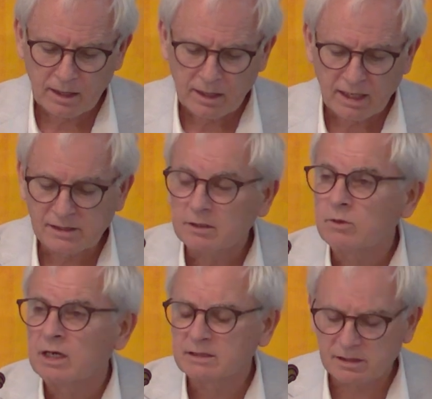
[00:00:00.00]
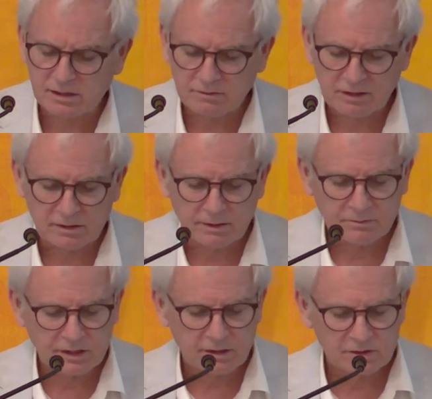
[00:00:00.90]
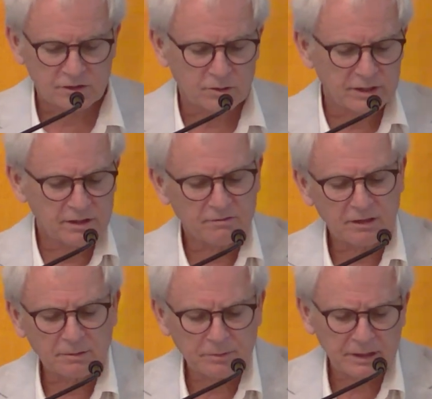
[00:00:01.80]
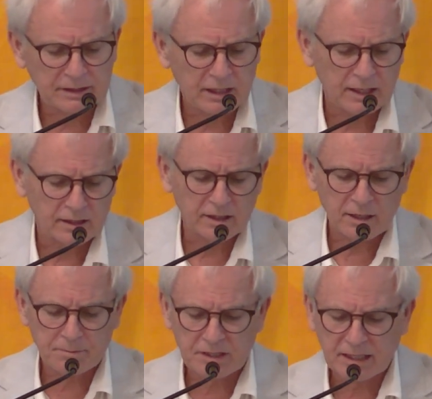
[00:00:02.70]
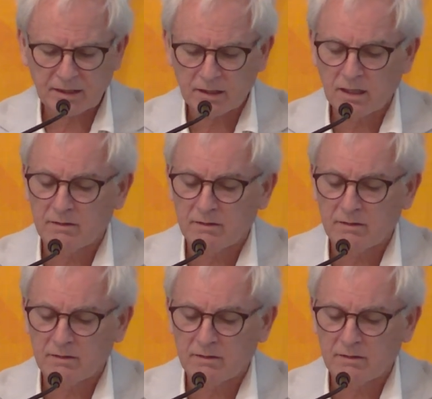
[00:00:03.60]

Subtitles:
As the crisis developed, so did developing and accompanying